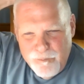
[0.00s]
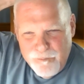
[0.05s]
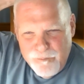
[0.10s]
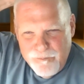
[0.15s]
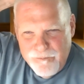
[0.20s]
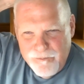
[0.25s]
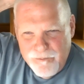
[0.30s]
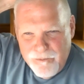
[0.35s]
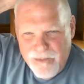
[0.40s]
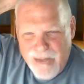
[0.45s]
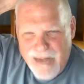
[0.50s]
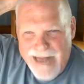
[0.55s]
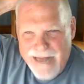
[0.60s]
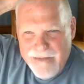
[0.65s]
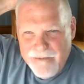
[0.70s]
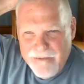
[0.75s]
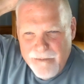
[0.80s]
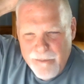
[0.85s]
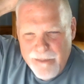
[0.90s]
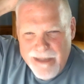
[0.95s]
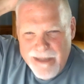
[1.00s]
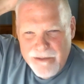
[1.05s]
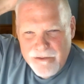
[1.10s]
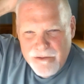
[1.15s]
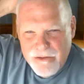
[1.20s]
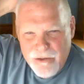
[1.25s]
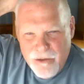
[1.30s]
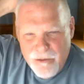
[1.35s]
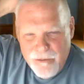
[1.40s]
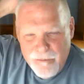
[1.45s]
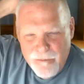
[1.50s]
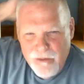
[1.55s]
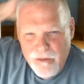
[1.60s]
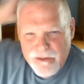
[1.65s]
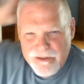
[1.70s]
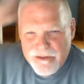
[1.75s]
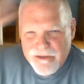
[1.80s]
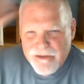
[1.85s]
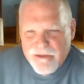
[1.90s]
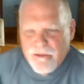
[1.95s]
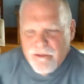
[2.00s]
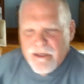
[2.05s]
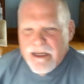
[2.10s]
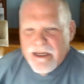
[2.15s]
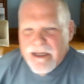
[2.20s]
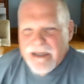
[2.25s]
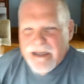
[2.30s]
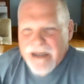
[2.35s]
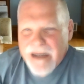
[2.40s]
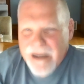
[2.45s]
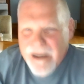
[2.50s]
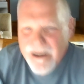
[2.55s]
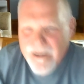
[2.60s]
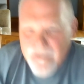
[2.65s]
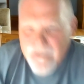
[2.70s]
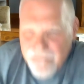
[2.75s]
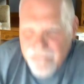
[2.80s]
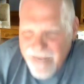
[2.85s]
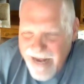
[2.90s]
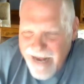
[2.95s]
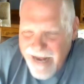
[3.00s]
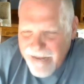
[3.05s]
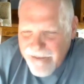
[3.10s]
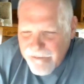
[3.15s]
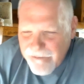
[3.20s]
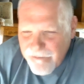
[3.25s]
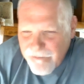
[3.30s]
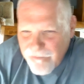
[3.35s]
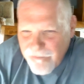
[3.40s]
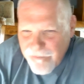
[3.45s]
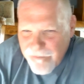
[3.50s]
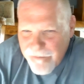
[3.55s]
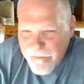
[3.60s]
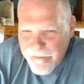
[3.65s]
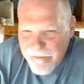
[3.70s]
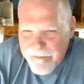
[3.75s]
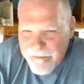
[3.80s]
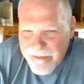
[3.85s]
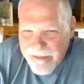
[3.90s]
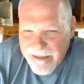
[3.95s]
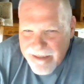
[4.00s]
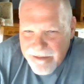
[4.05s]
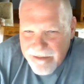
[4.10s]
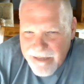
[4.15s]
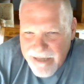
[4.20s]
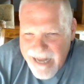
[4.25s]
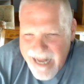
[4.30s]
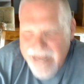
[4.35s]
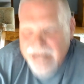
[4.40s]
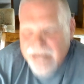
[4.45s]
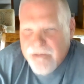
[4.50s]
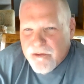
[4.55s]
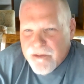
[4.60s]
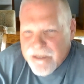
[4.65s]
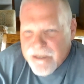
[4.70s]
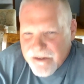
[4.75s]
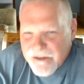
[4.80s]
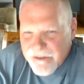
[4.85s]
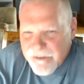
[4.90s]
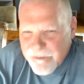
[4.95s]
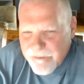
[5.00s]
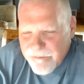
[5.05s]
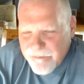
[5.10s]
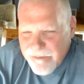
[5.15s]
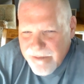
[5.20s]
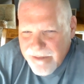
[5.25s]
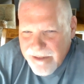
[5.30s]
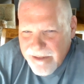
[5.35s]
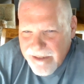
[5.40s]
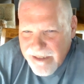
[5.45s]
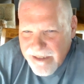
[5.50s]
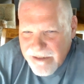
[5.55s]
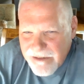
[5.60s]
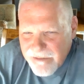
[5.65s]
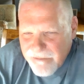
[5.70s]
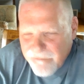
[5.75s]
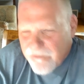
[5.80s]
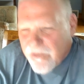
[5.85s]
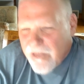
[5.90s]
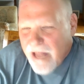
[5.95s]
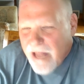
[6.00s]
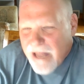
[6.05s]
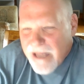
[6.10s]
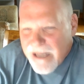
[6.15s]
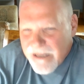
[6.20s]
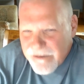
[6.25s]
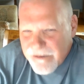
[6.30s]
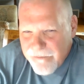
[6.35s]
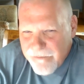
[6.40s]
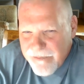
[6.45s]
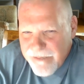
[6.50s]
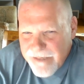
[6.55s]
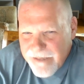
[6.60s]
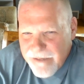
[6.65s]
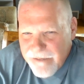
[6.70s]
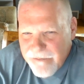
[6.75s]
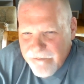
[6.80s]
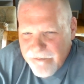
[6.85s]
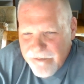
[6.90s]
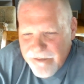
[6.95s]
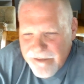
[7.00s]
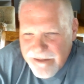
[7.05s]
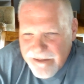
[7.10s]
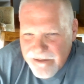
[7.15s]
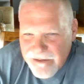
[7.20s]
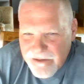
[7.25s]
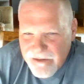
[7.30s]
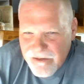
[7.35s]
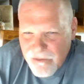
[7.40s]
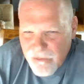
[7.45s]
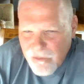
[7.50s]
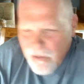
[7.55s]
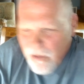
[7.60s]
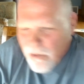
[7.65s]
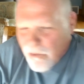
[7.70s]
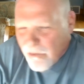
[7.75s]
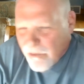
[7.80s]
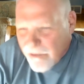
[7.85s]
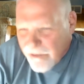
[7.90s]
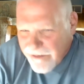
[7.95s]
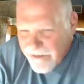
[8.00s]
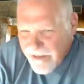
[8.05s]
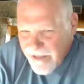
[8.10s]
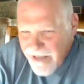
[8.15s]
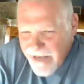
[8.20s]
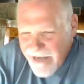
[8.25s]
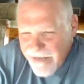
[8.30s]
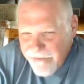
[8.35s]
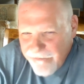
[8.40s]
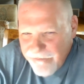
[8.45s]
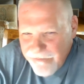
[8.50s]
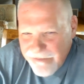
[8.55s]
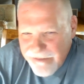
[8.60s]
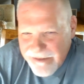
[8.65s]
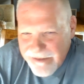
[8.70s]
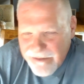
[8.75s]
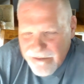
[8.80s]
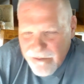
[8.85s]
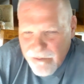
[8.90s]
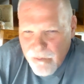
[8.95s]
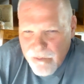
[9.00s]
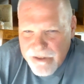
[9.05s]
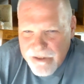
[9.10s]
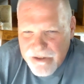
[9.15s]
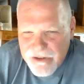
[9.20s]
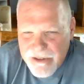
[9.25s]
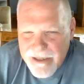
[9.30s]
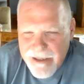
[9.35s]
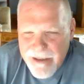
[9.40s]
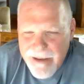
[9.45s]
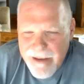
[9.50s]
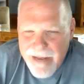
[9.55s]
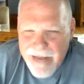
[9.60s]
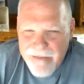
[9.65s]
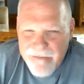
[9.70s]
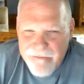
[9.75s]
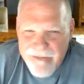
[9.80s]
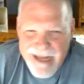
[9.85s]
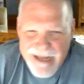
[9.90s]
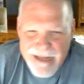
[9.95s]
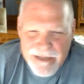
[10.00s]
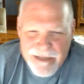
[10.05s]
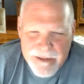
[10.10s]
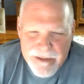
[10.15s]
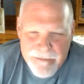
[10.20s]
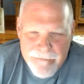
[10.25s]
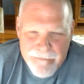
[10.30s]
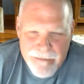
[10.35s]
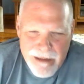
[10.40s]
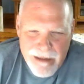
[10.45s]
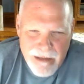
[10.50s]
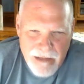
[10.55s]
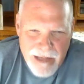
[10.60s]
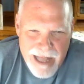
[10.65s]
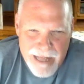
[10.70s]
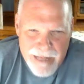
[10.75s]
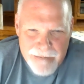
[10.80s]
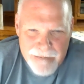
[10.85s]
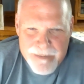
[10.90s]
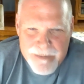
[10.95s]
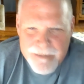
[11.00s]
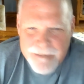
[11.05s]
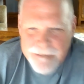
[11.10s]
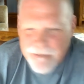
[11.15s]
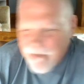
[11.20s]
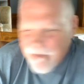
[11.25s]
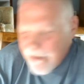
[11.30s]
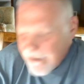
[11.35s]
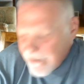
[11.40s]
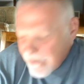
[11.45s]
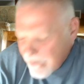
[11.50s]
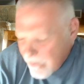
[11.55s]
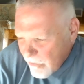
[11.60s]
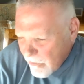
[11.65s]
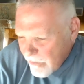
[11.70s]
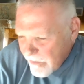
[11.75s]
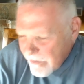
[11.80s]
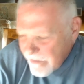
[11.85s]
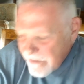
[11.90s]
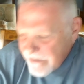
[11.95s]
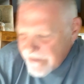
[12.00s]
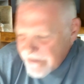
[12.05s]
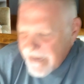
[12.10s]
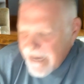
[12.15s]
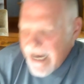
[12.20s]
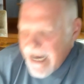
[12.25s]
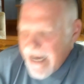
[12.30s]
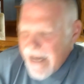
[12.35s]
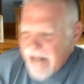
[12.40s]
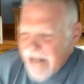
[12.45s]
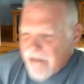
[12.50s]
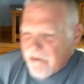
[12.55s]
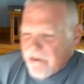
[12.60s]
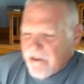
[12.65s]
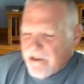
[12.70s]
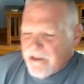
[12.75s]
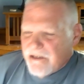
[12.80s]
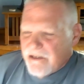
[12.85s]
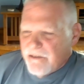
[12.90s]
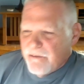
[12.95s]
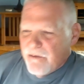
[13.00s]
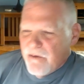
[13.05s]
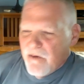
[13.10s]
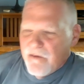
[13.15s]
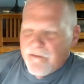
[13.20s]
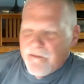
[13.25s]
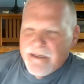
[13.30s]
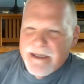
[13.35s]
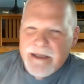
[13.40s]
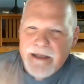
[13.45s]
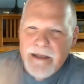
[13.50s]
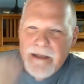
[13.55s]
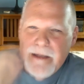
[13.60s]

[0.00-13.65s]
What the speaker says: for lack of a better term, also fighting for anarchism as a philosophy of struggle in life, which I find a lot of people, and I saw this in the anarchist movement,